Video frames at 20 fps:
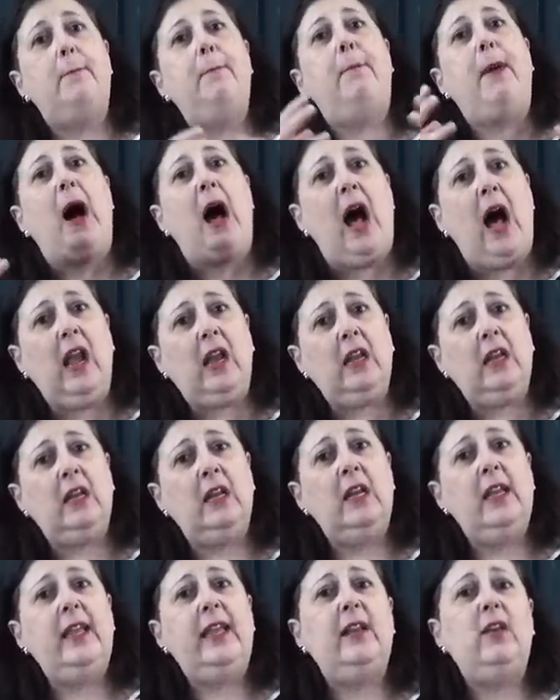
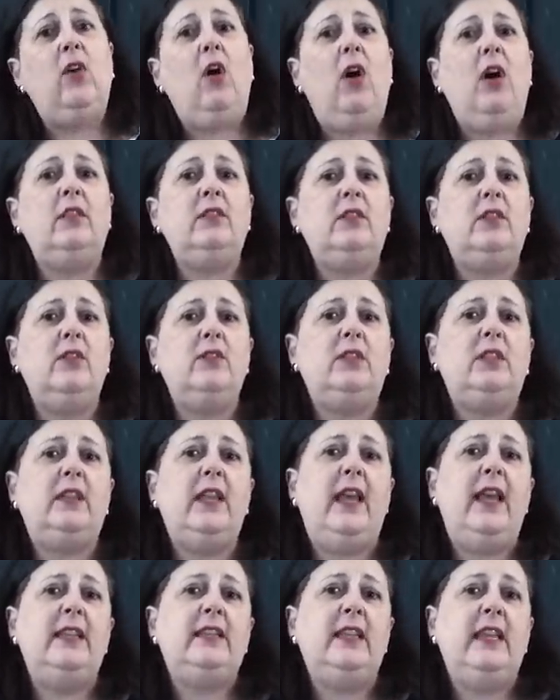Bach. It also
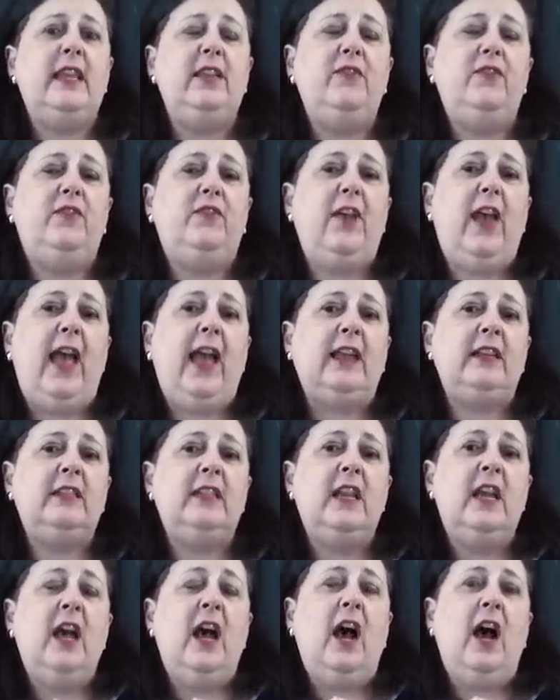says, in
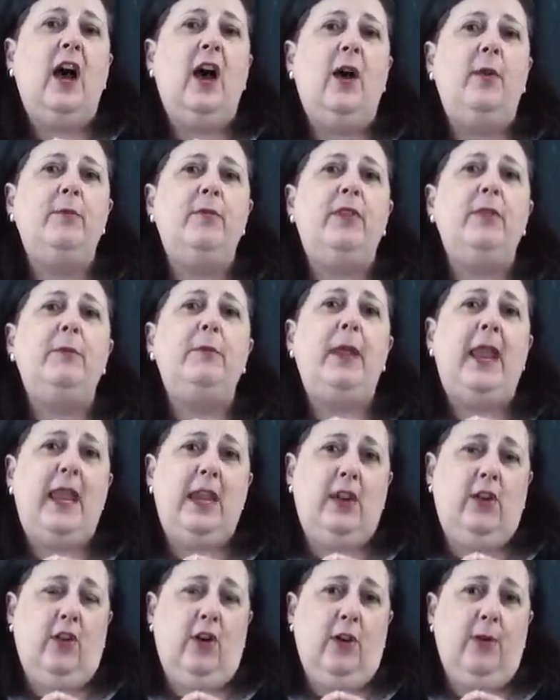fact, the
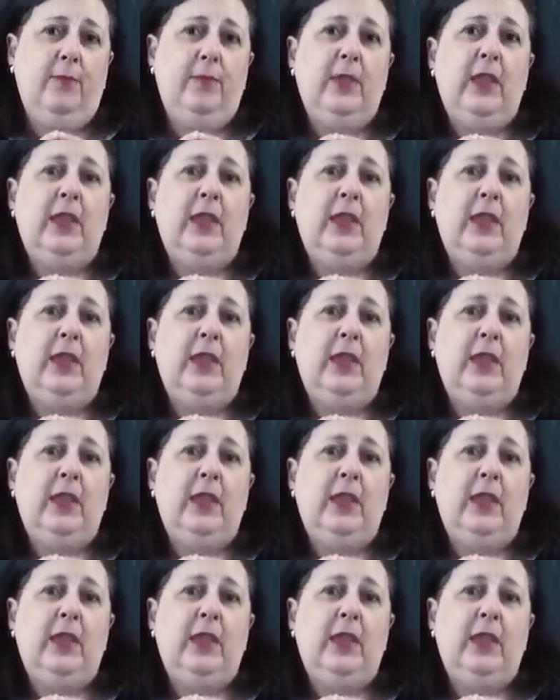maker.